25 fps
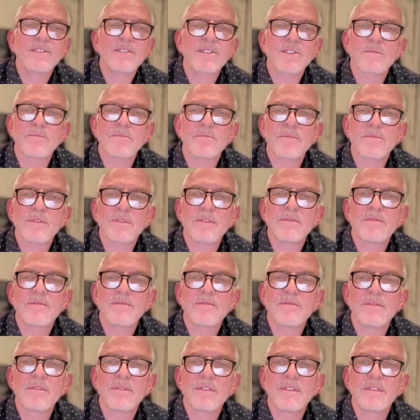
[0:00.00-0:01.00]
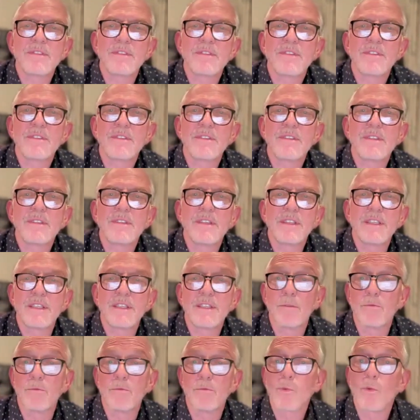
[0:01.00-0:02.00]
some,
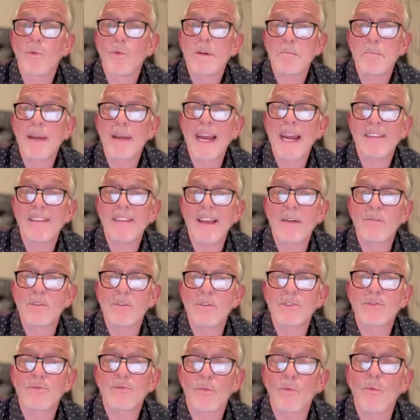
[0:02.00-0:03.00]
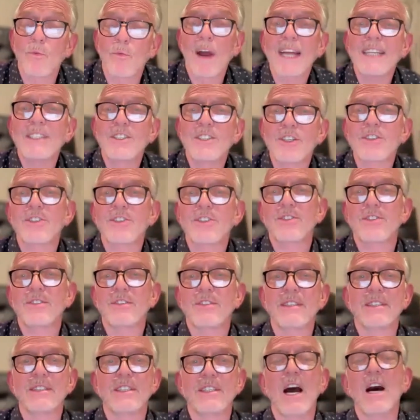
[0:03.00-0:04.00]
there was one man that was righteous
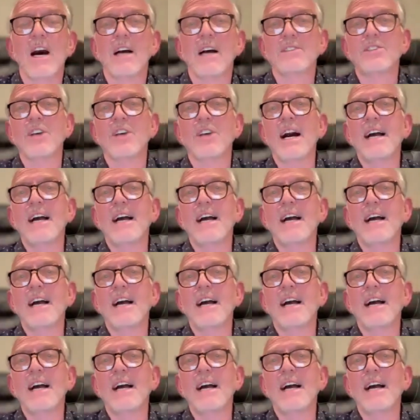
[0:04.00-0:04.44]
in God's